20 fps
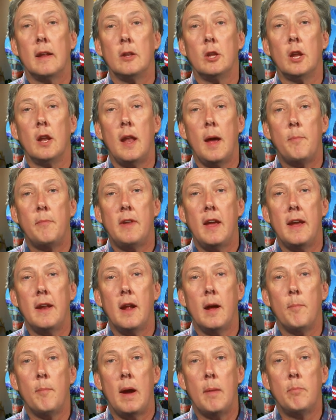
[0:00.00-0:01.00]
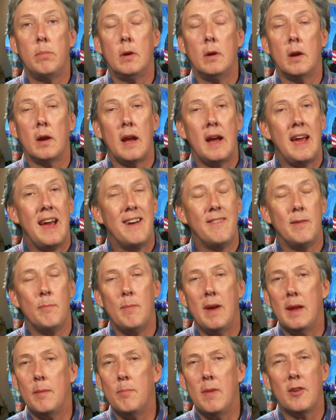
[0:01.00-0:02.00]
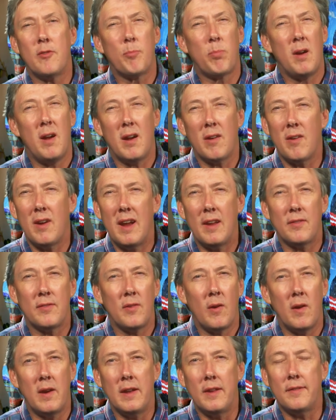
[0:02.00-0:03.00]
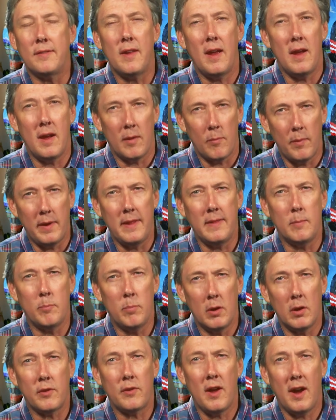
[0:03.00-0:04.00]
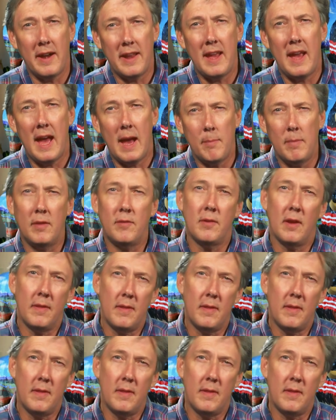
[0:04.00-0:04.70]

Little update on my book. I haven't made much progress, sorry to say, on reading the book Tiny Habits.